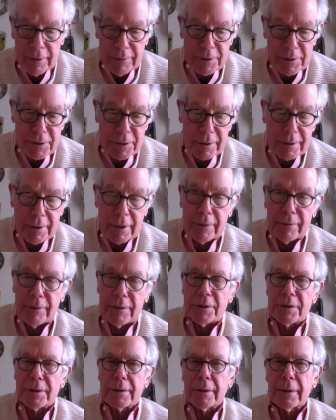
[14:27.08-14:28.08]

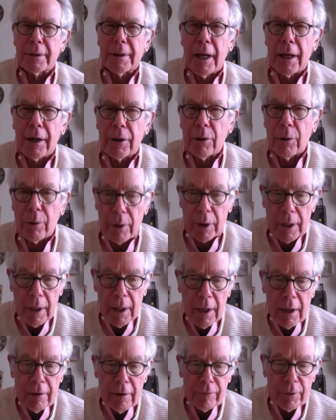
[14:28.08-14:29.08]
this category
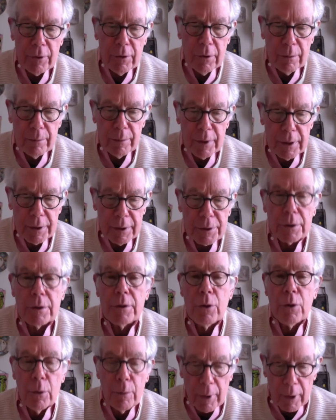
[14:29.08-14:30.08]
for Hume is
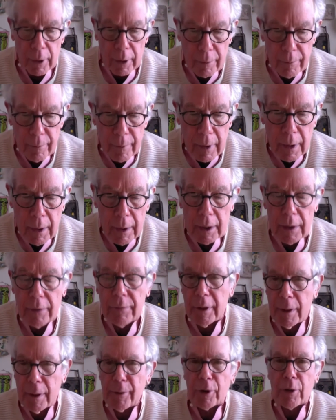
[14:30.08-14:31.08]
humor in
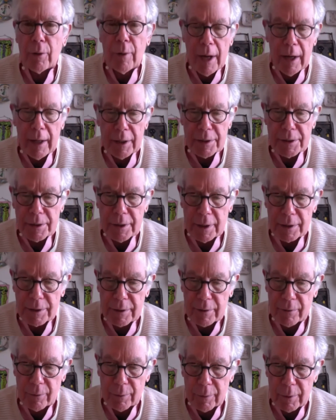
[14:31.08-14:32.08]
the Hippocratic sense
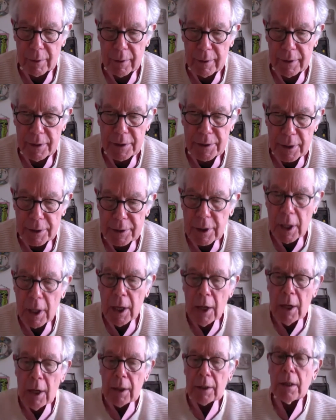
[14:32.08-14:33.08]
of the word. And he says,
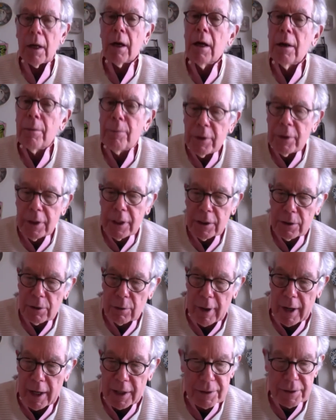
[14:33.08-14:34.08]
comedy,
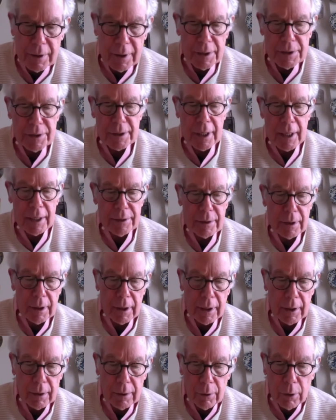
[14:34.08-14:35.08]
tragedy,
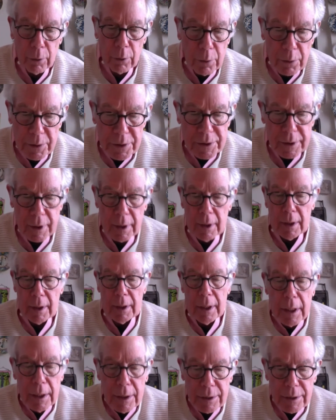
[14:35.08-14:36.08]
satire, odes, each